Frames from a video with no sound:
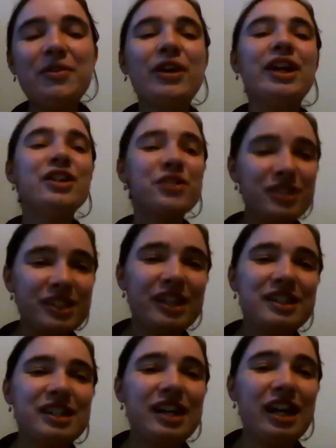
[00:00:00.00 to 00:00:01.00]

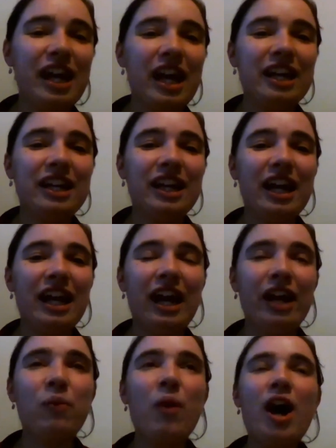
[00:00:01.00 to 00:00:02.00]
interested in
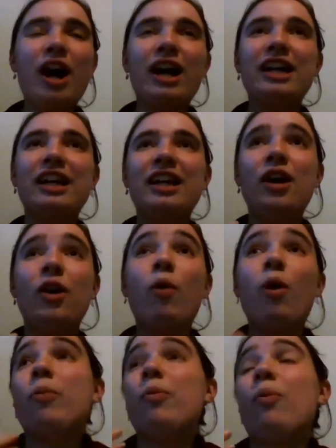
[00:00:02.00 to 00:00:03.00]

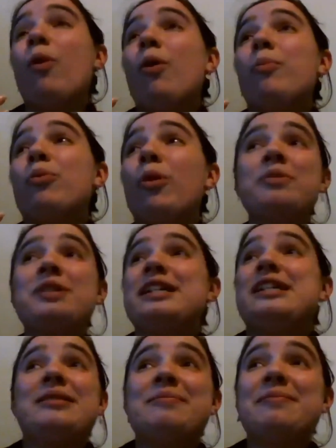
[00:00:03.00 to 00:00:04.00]
what
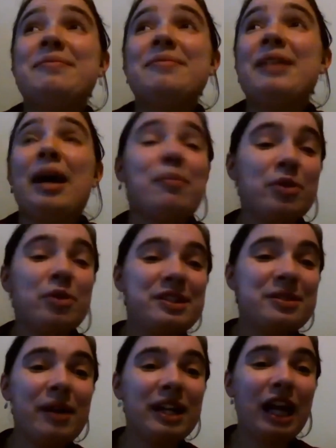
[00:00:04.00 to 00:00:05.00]
prompted that priest
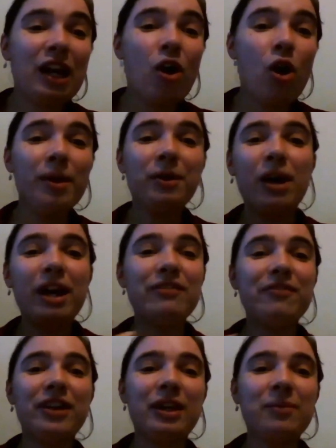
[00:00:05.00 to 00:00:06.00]
to make that comment, why he
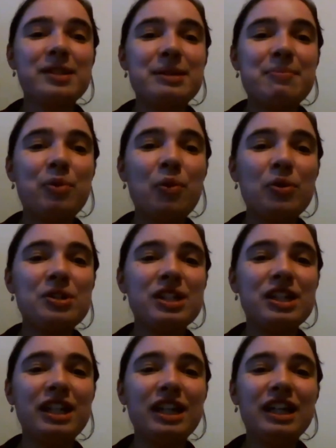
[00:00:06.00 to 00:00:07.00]
felt that was
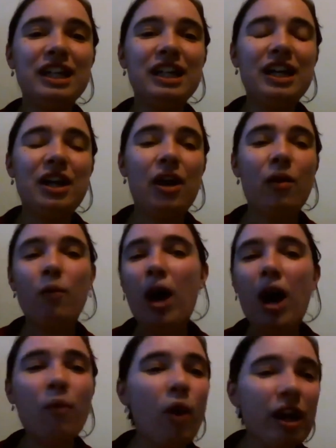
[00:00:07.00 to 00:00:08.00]
important,
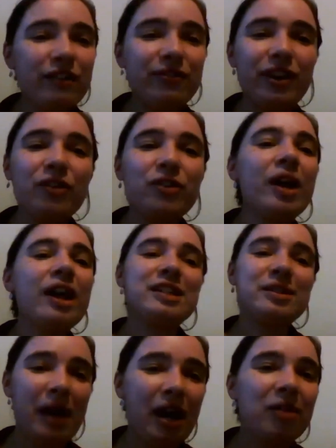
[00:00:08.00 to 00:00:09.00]
what he felt threatened
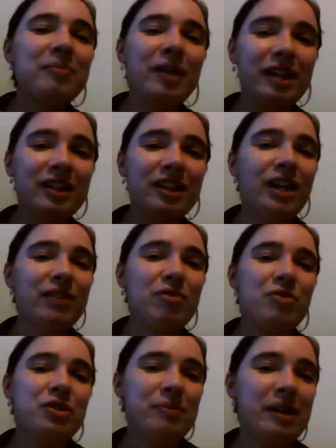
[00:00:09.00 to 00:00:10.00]
about in the life of
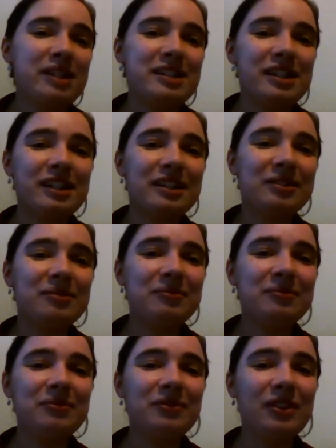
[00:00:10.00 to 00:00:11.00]
the domestic
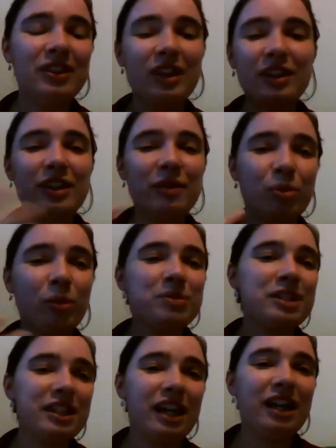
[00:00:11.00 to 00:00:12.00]
that
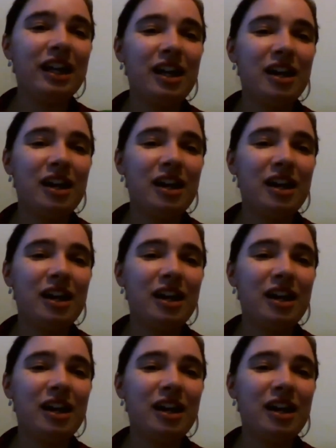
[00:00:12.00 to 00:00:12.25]
did that,